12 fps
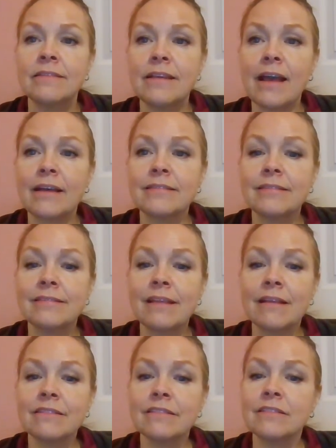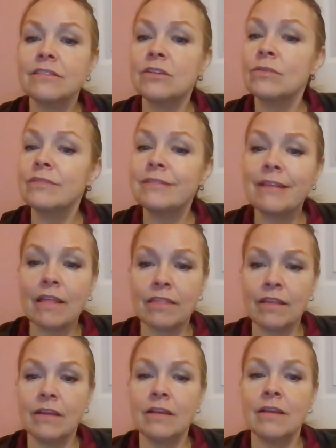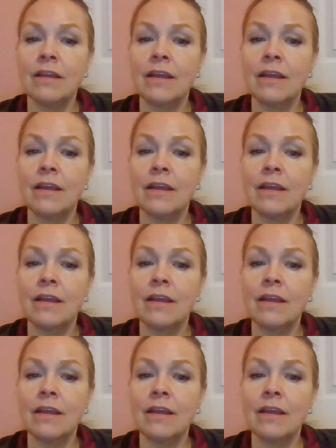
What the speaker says: the existentialist knows nothing